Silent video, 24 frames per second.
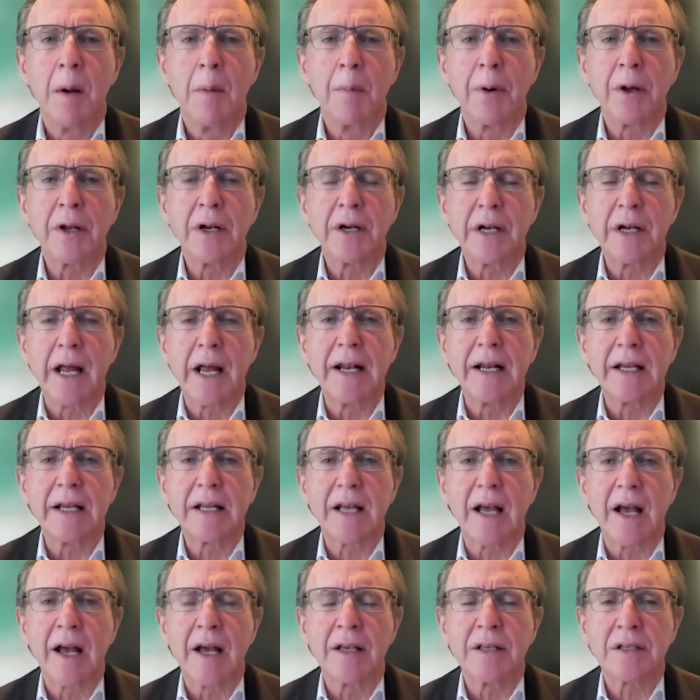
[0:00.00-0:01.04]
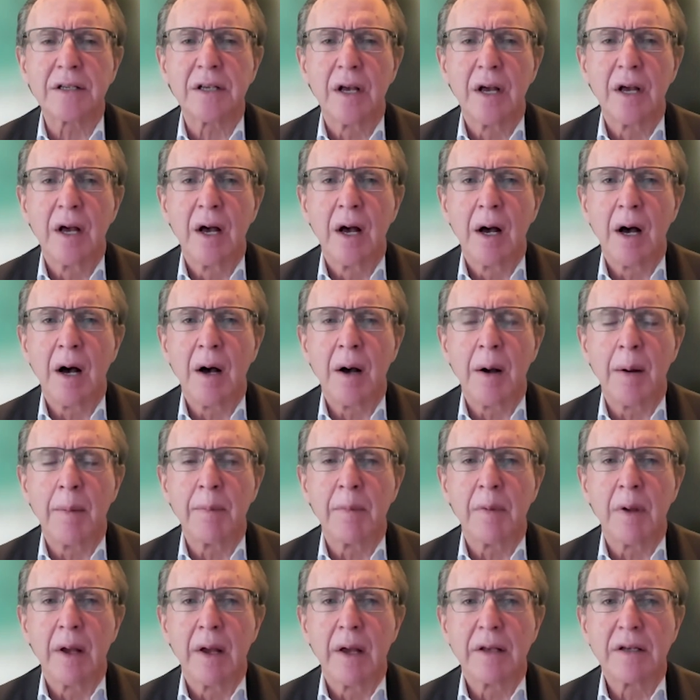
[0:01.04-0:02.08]
But in any case,
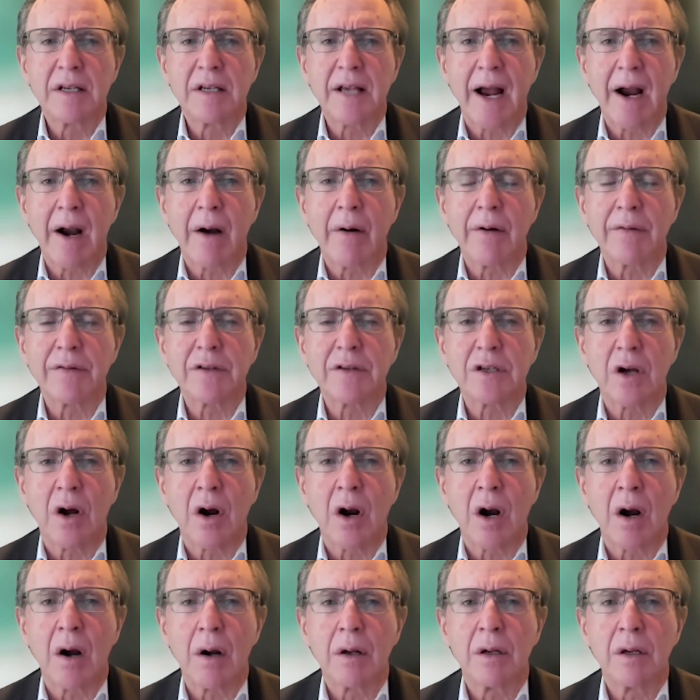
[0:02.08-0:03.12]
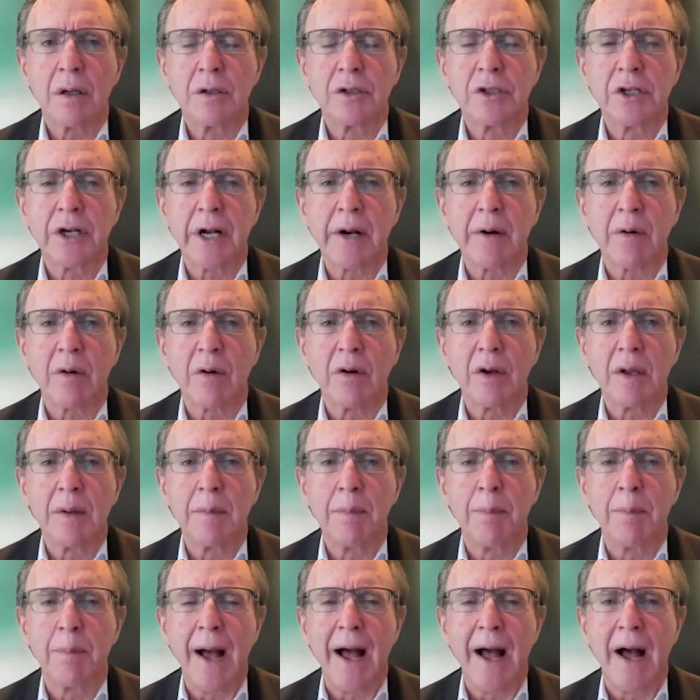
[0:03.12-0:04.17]
tariffs are generally
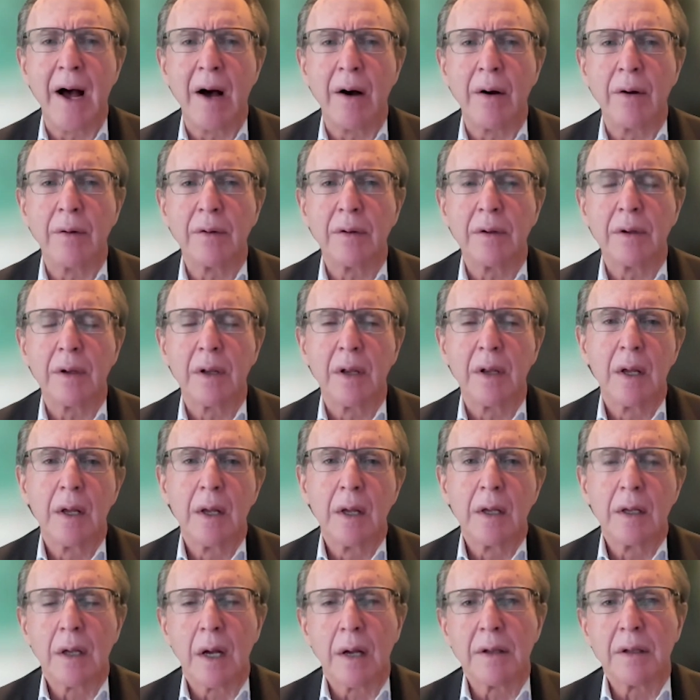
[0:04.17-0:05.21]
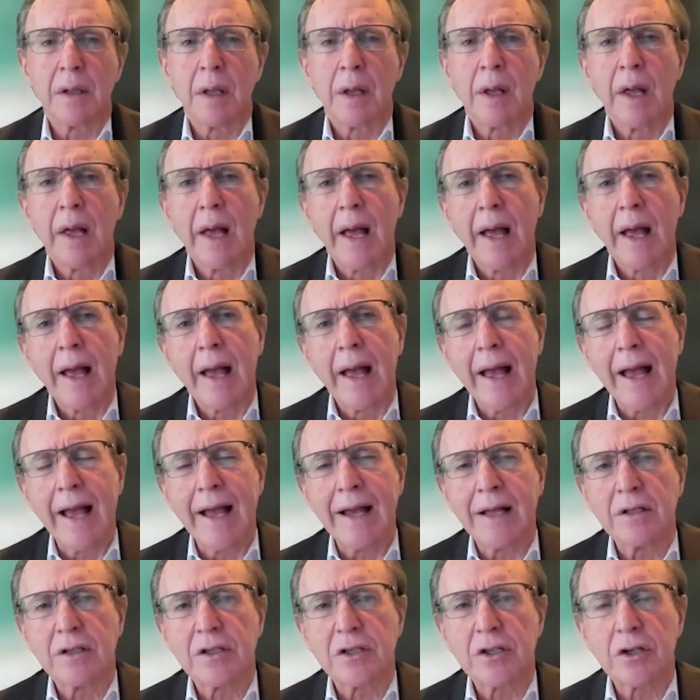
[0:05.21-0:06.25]
bound.
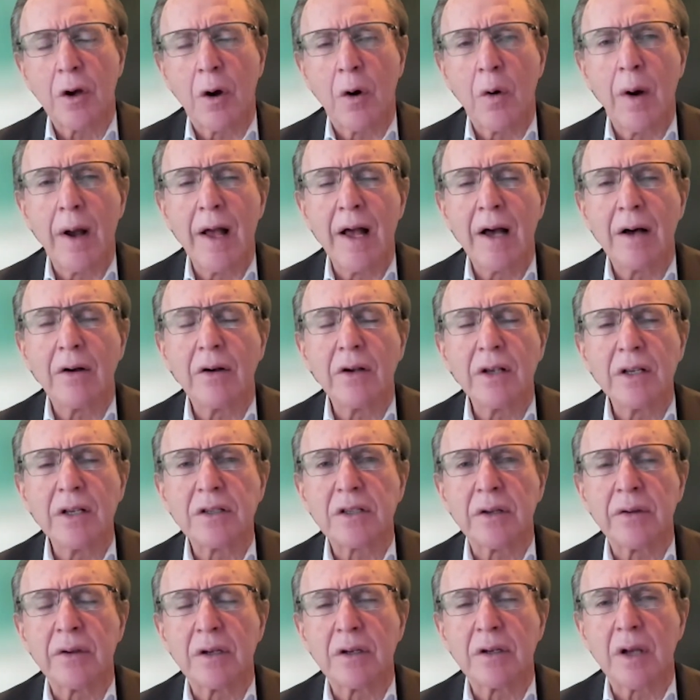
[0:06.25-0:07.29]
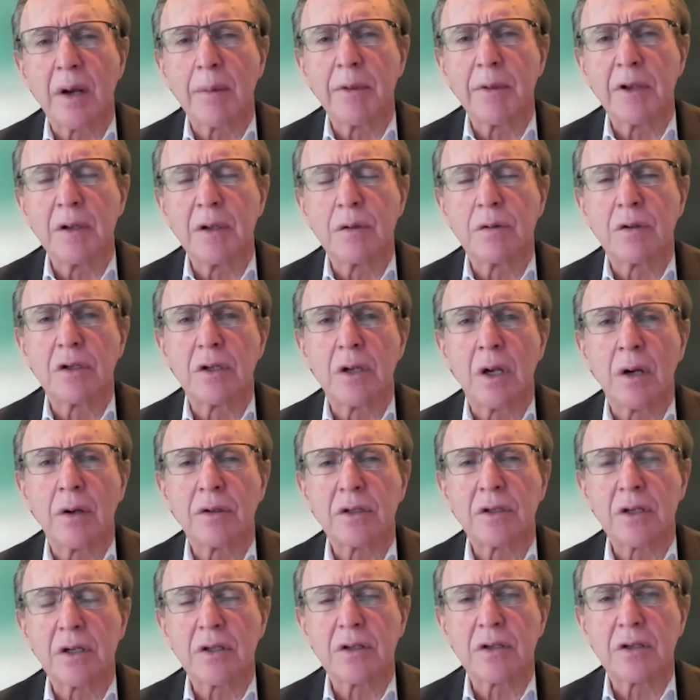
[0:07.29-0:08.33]
And so, at least in the WTO
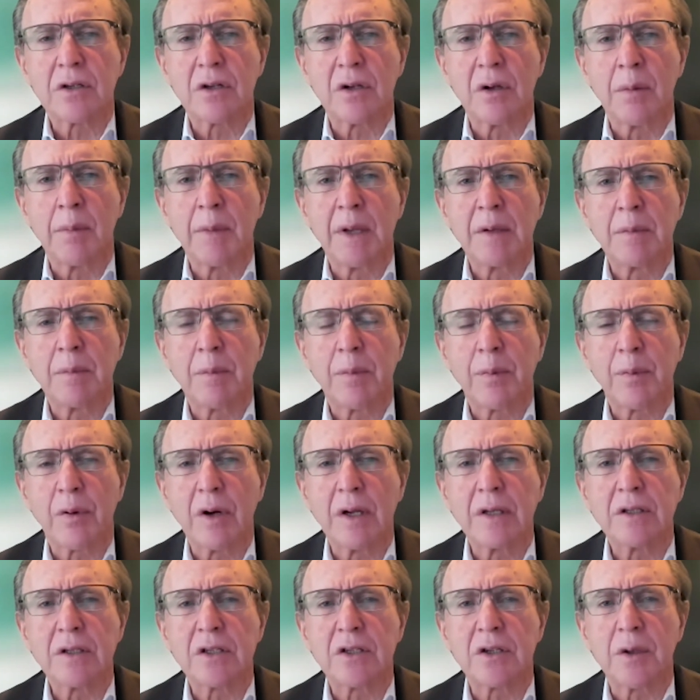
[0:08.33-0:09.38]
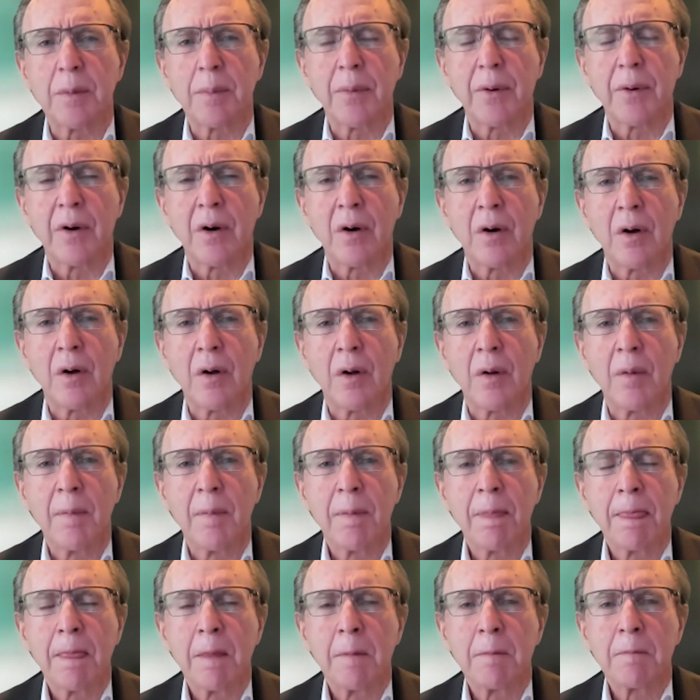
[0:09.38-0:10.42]
system, in
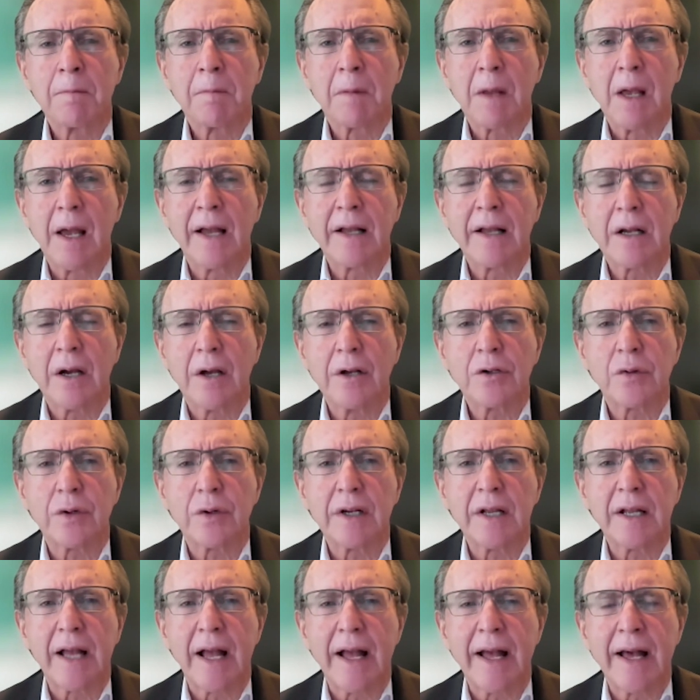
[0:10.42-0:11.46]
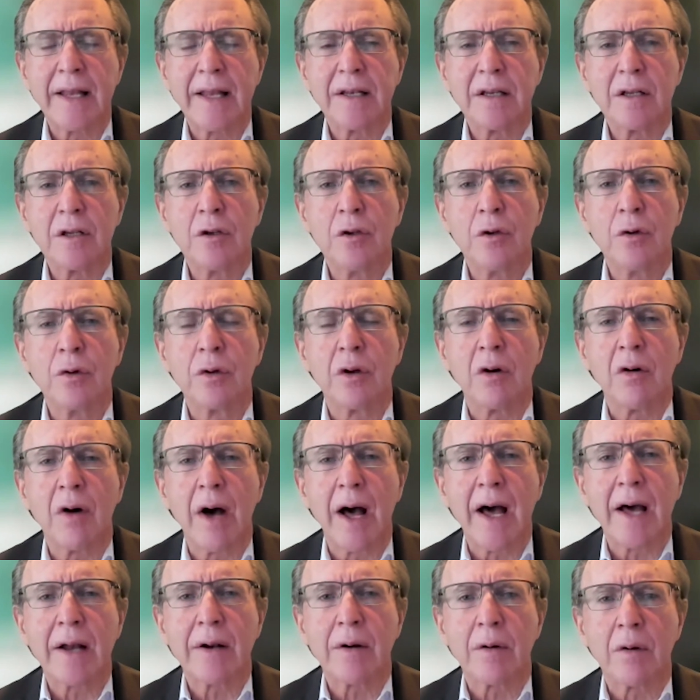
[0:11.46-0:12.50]
principle, a country can't
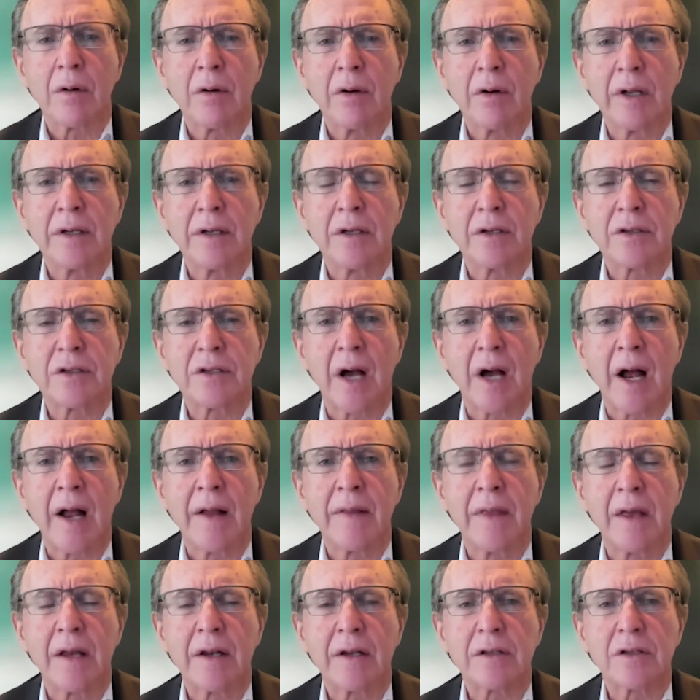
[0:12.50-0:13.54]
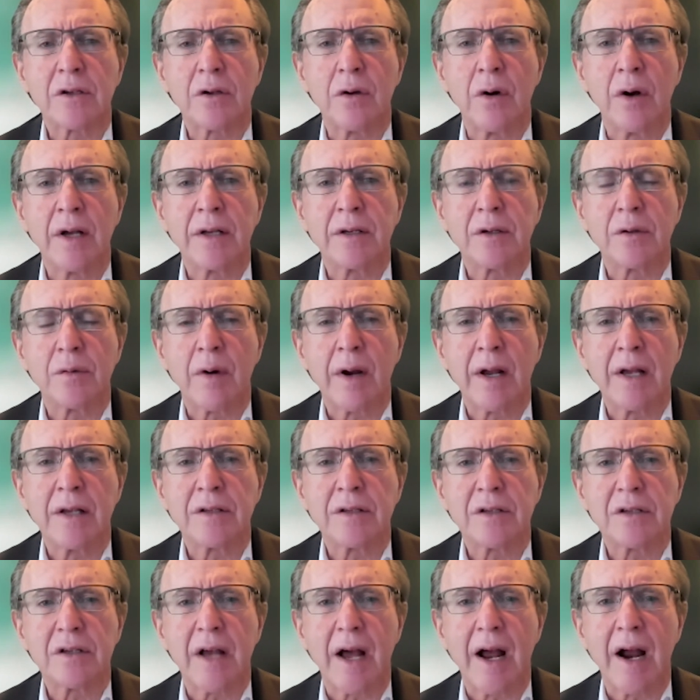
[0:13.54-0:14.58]
unilaterally decide that it's going to
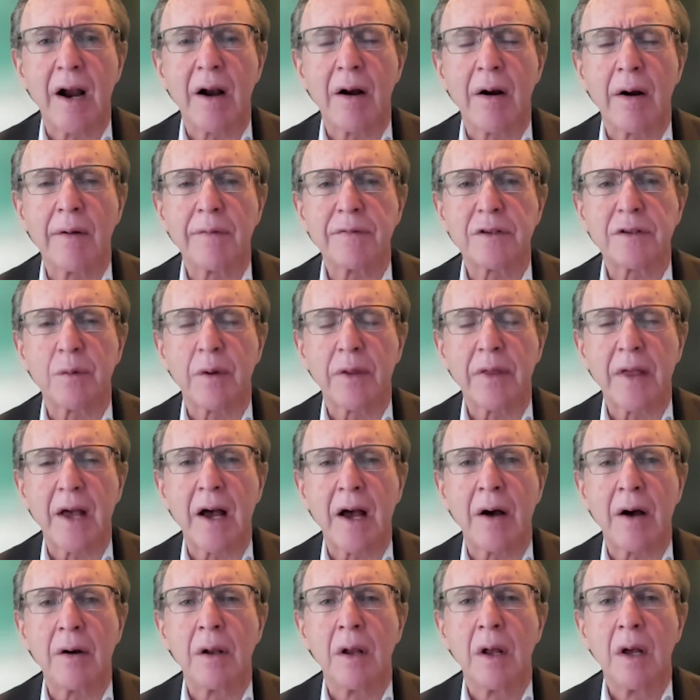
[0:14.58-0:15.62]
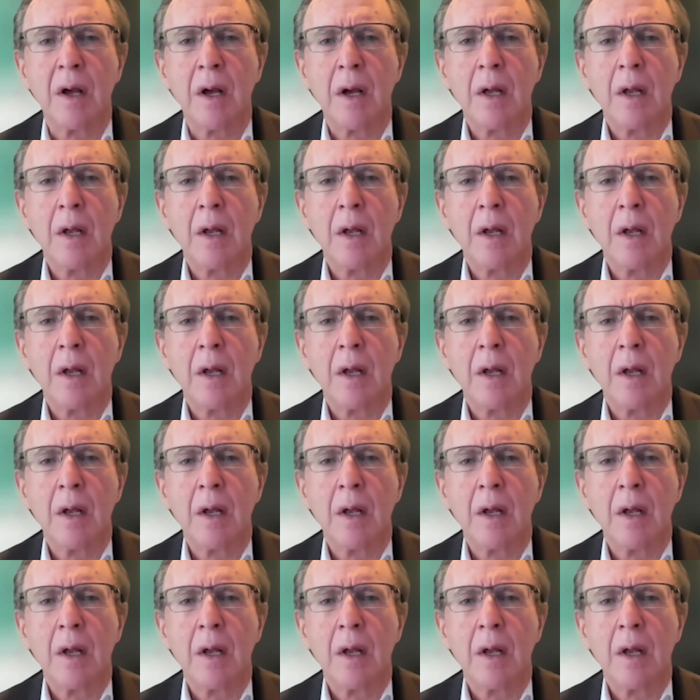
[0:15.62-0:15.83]
raise tariffs without